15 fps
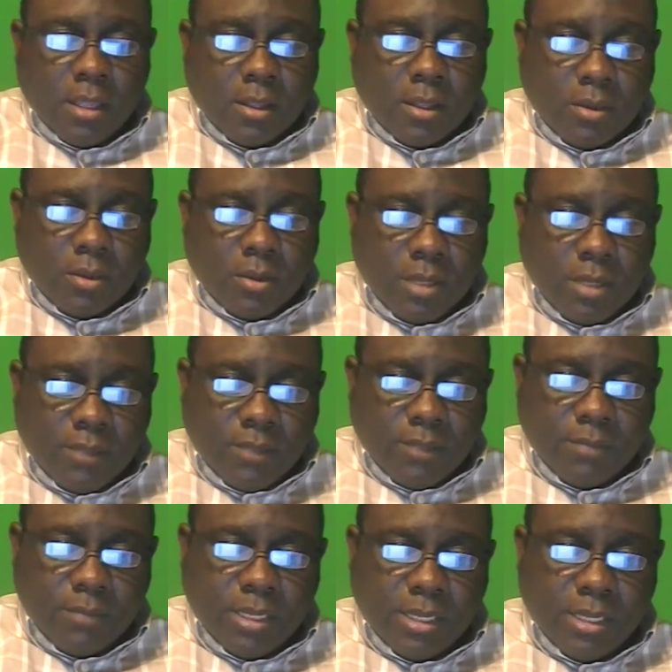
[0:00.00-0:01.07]
Good evening,
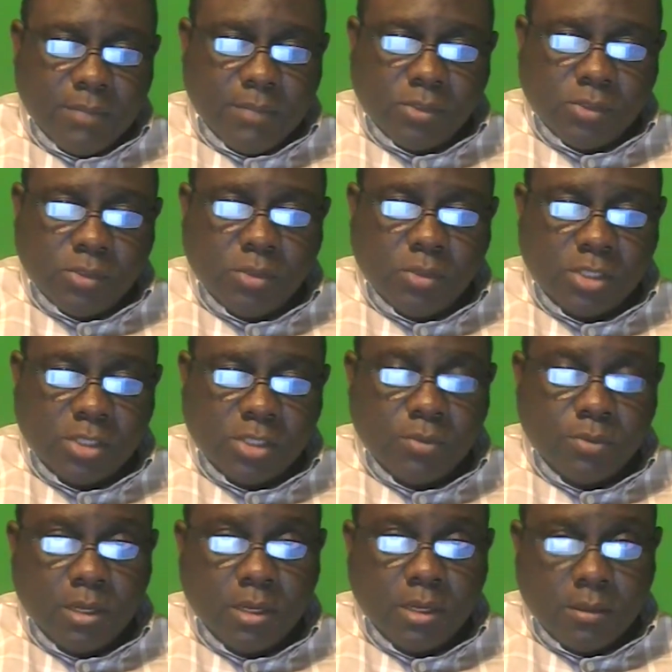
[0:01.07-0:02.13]
my name is Julius
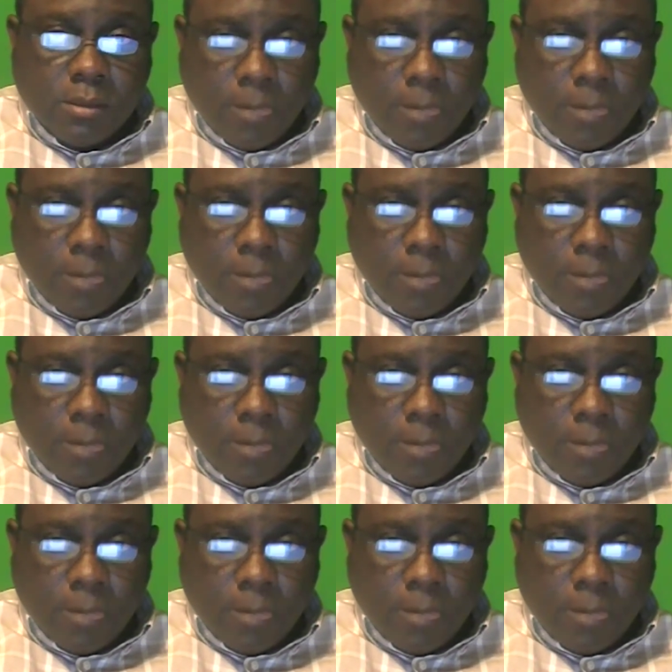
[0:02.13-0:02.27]
Brown.